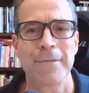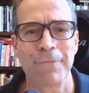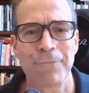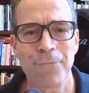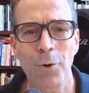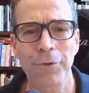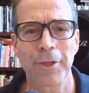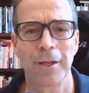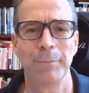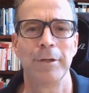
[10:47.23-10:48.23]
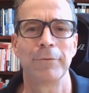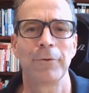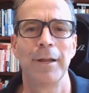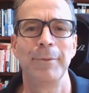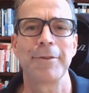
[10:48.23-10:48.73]
The fourth element of
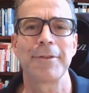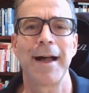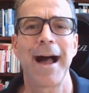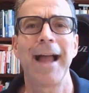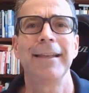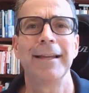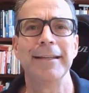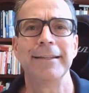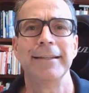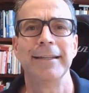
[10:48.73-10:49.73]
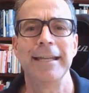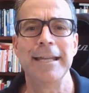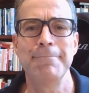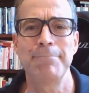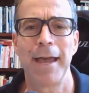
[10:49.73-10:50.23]
framing is to highlight
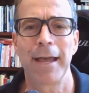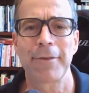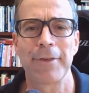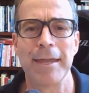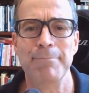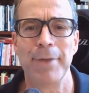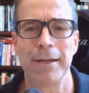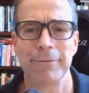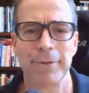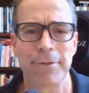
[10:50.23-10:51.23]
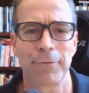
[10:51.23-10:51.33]
impacts and benefits.